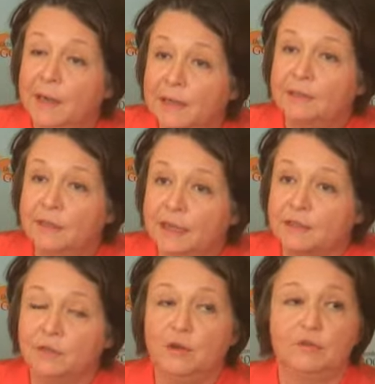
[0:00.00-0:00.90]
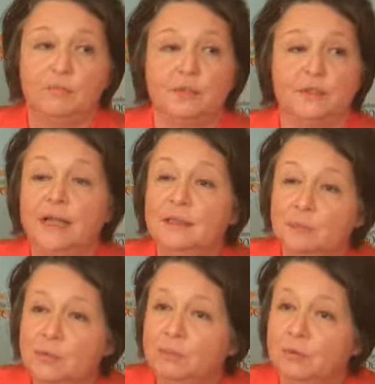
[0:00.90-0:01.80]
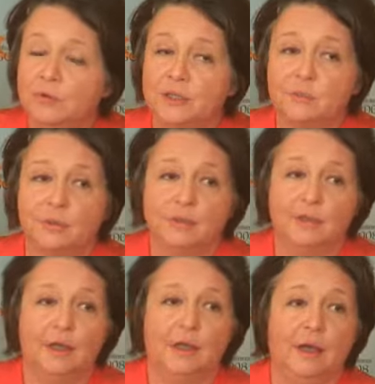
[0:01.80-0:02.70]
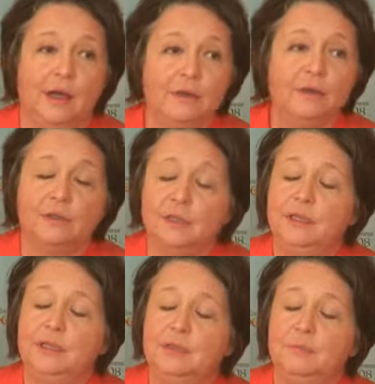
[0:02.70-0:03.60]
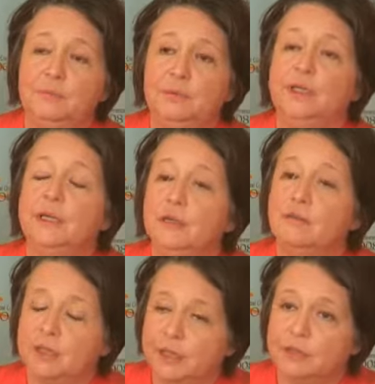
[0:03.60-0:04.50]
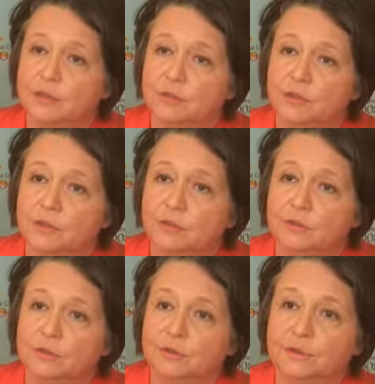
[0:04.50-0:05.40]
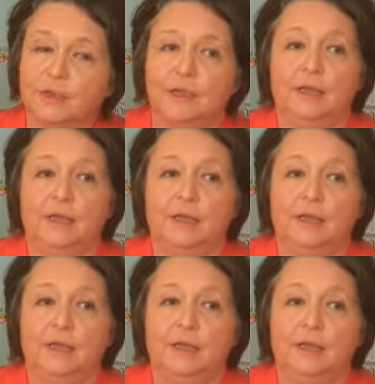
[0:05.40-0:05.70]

and the national governments and the people on this world are not really putting enough attention on the oceans.